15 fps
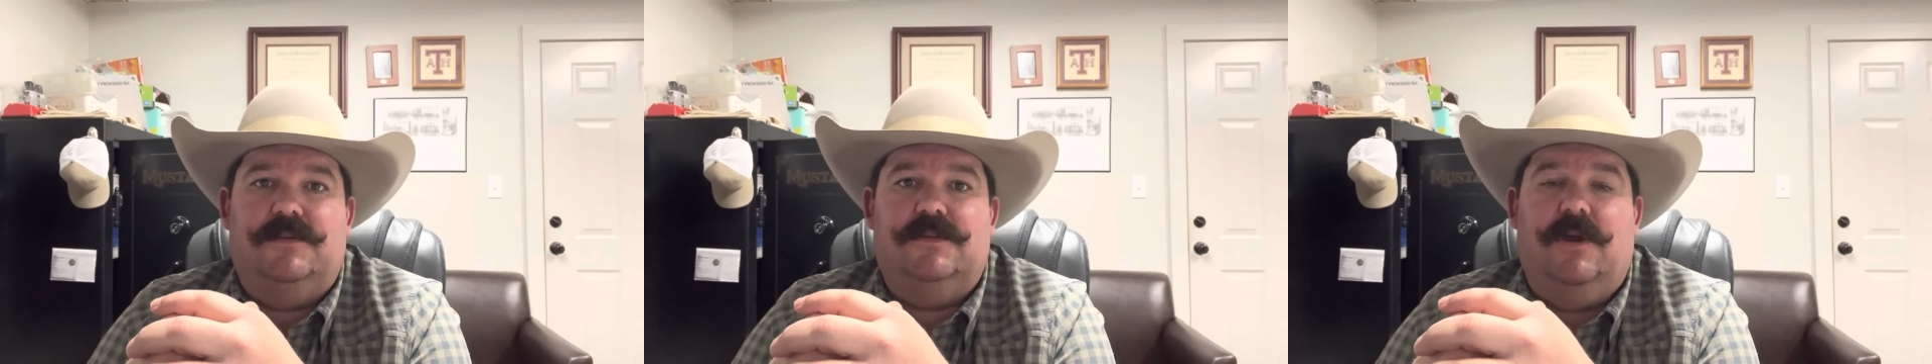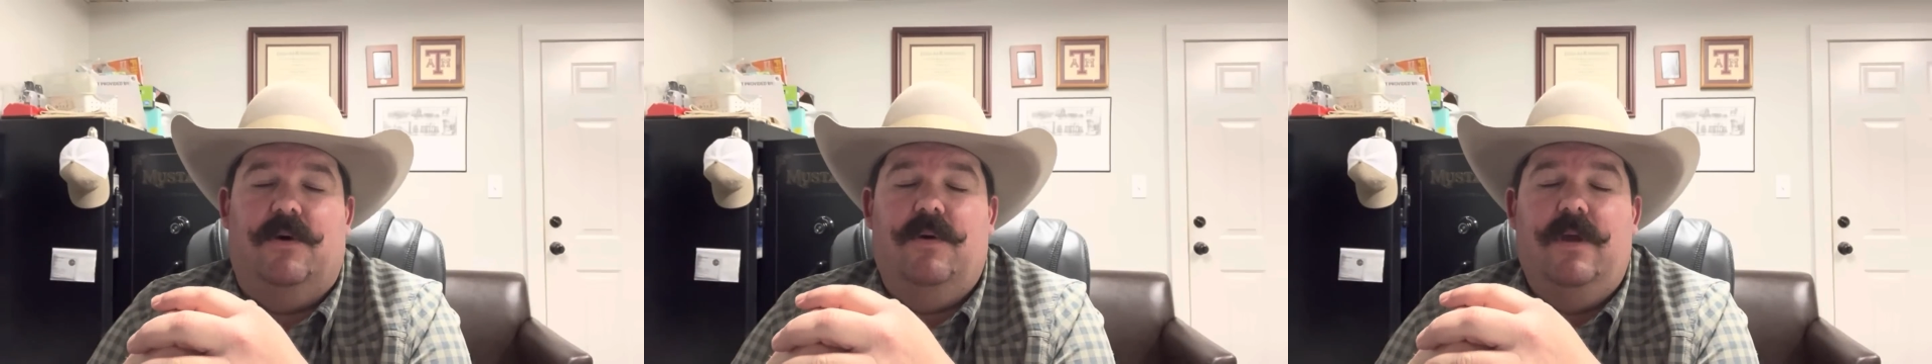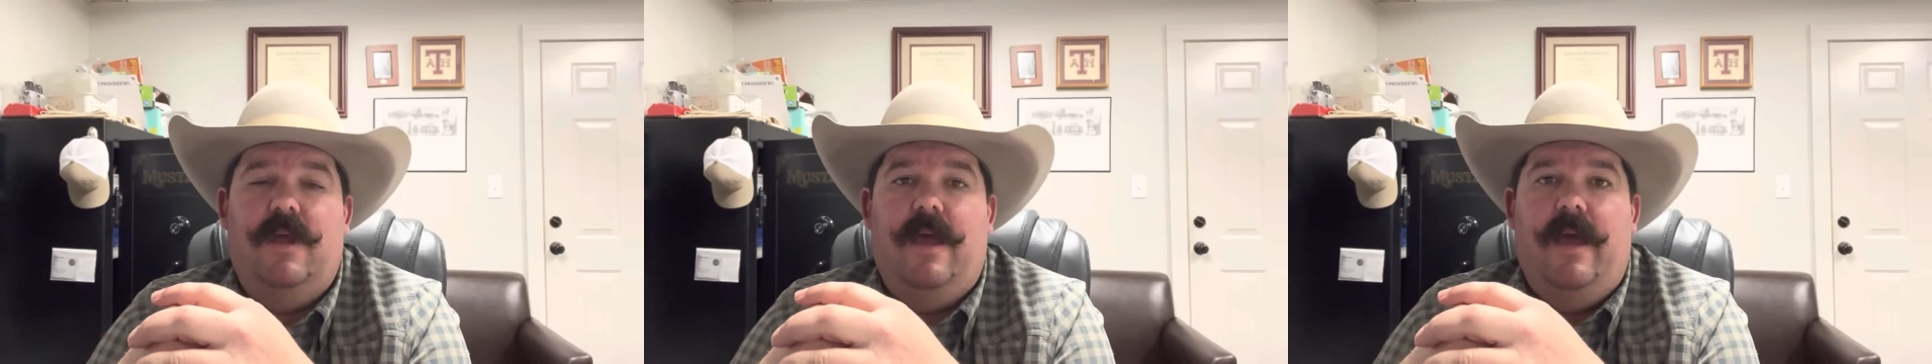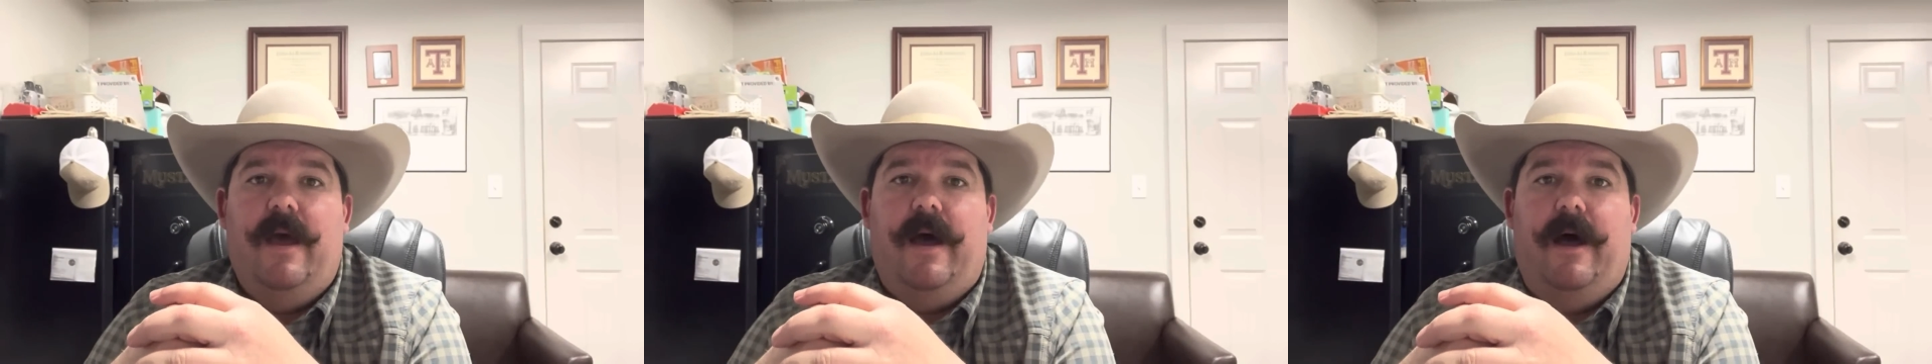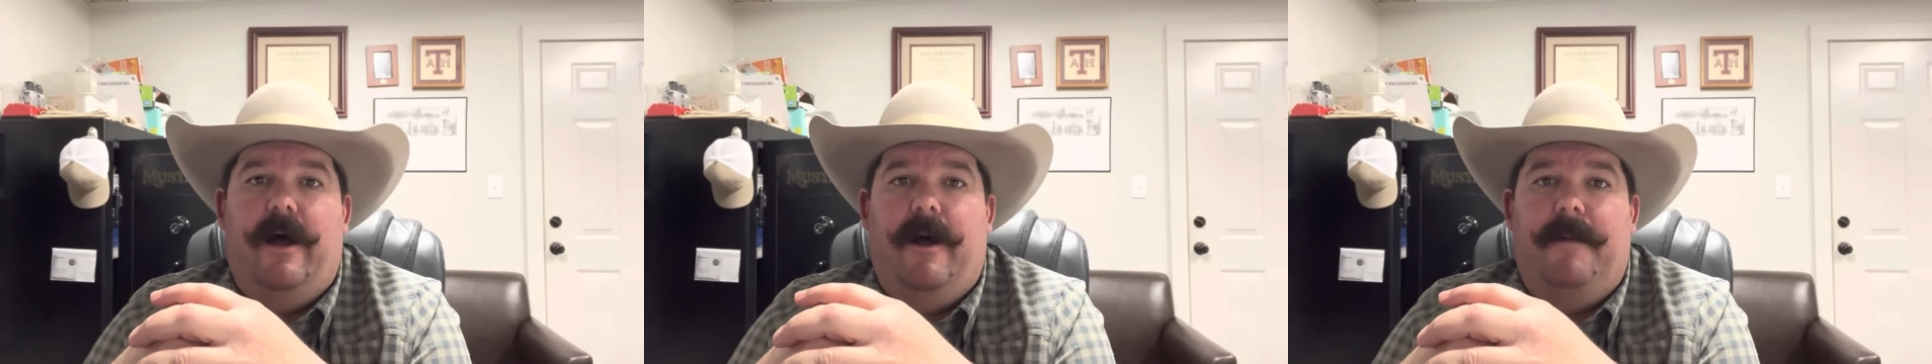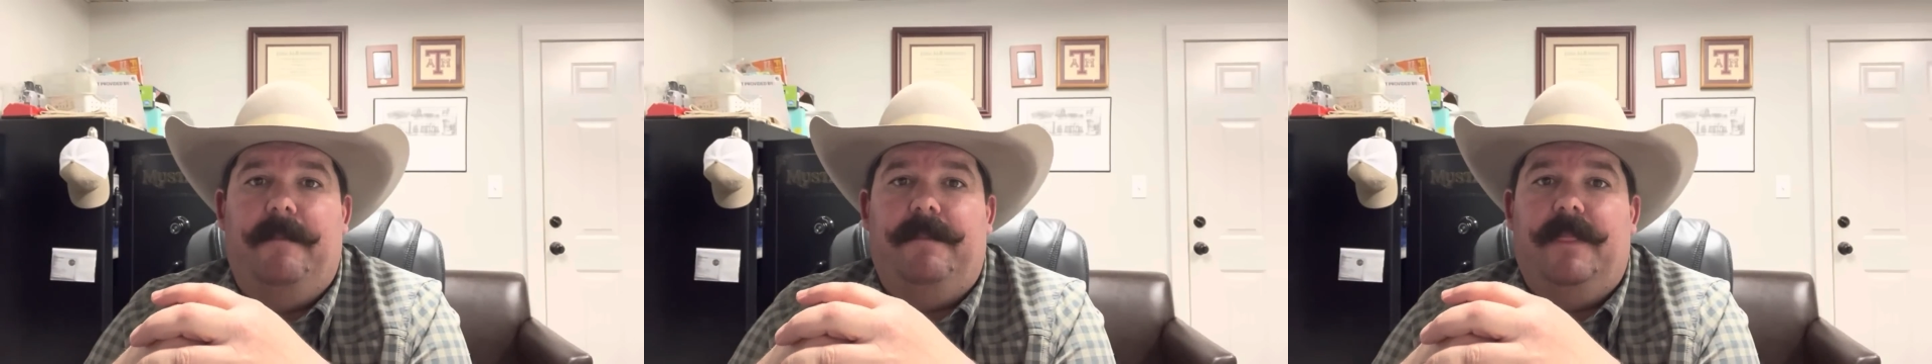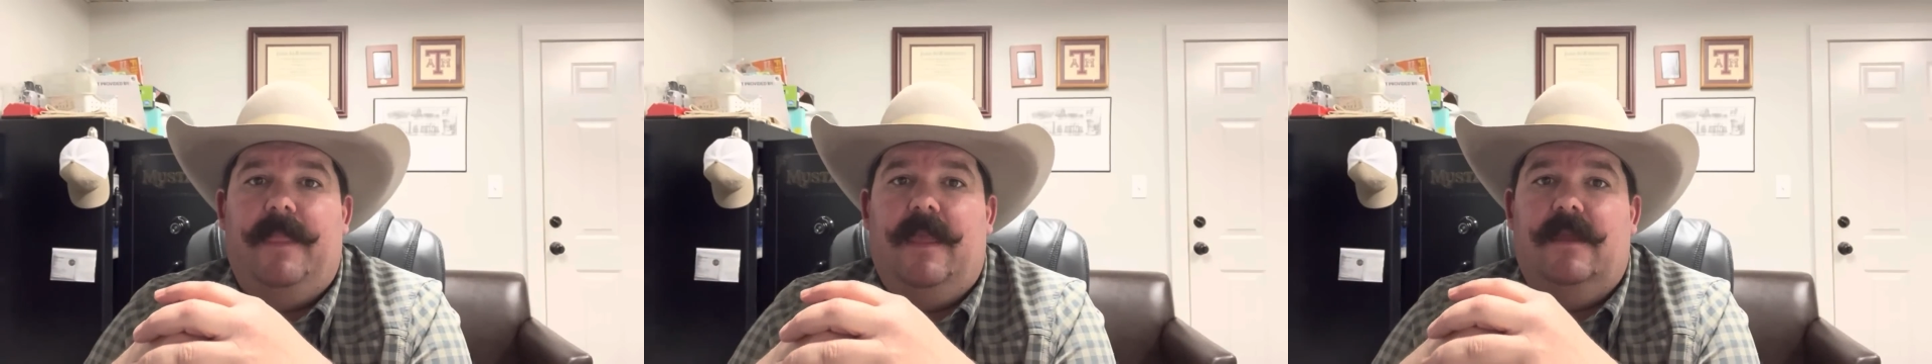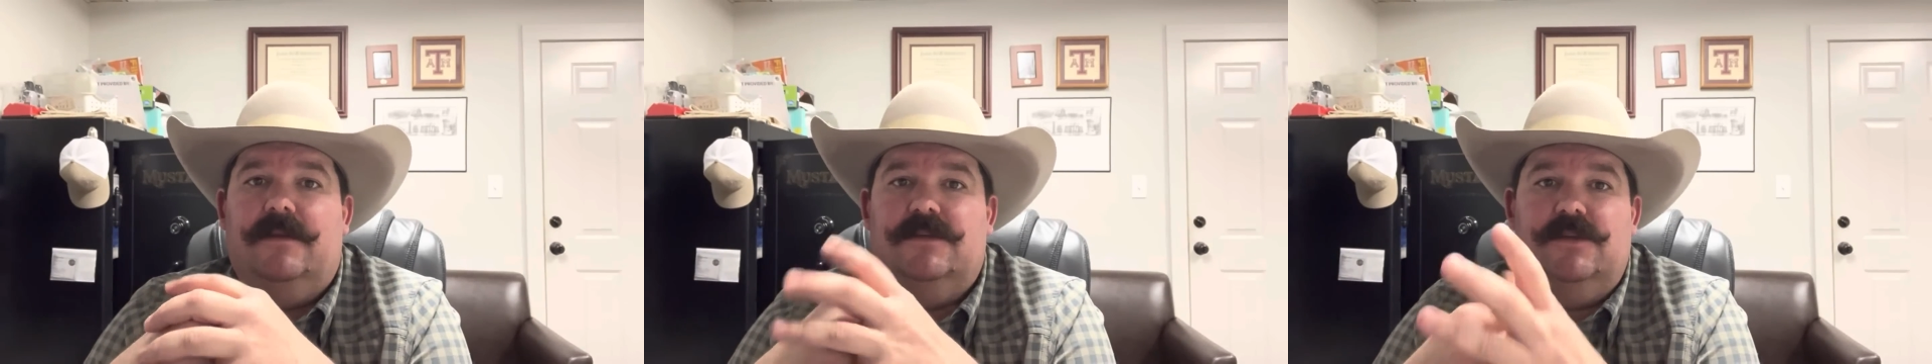So, um,
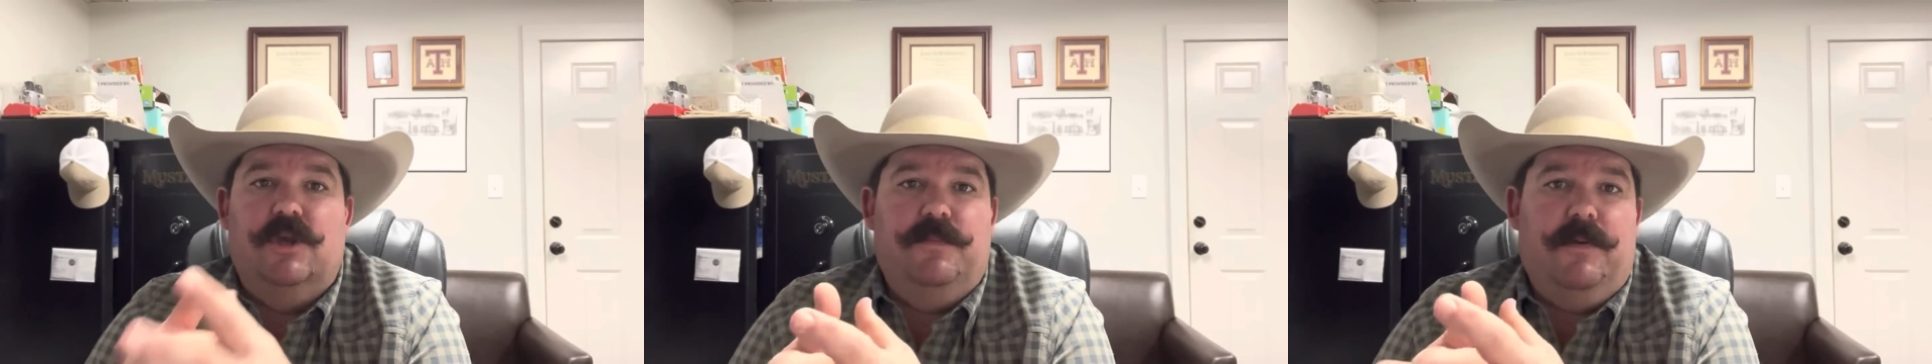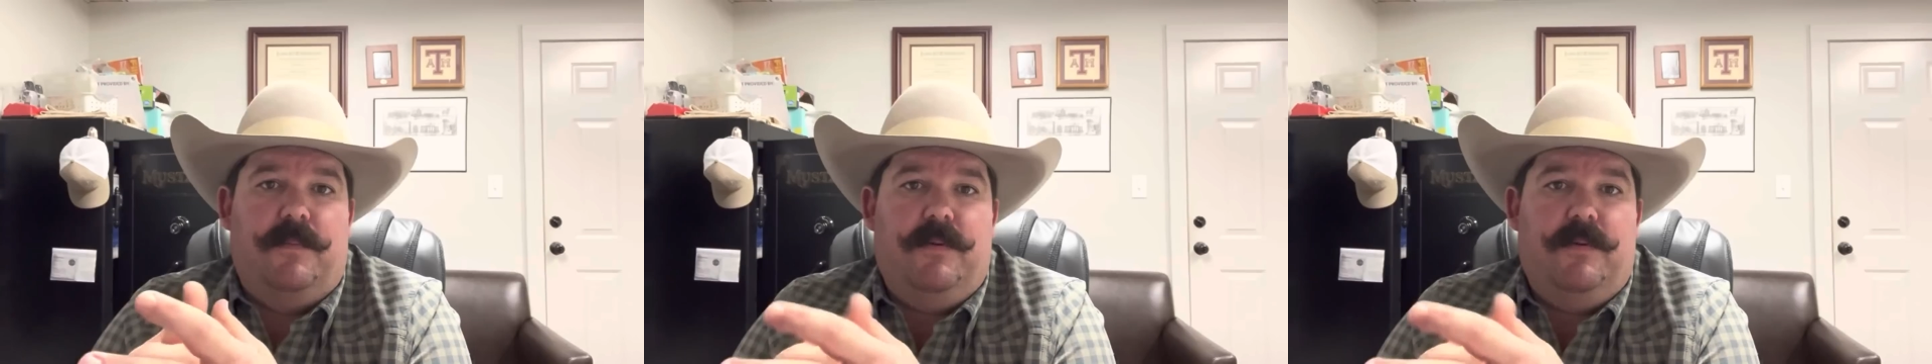super